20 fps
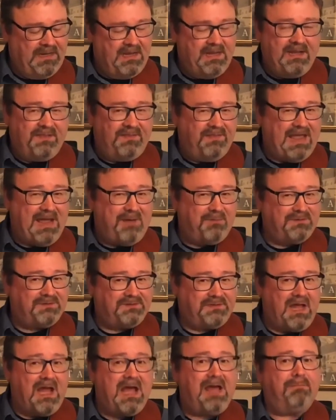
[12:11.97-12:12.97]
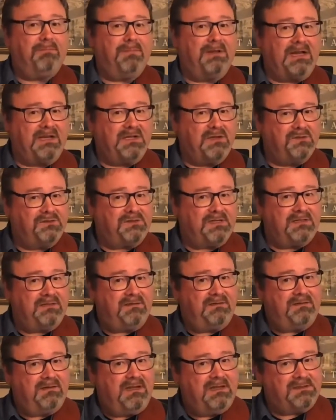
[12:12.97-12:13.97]
That one's not, but I used it
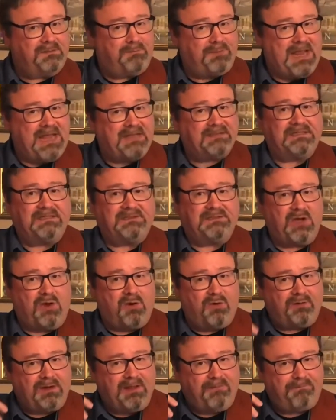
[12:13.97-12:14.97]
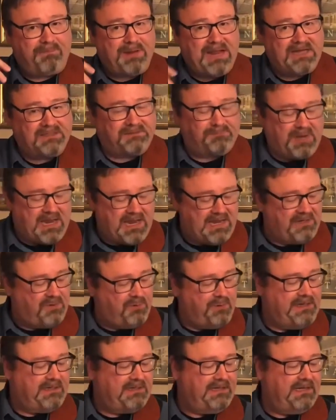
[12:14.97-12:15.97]
as a passing tone. I passed by it quickly.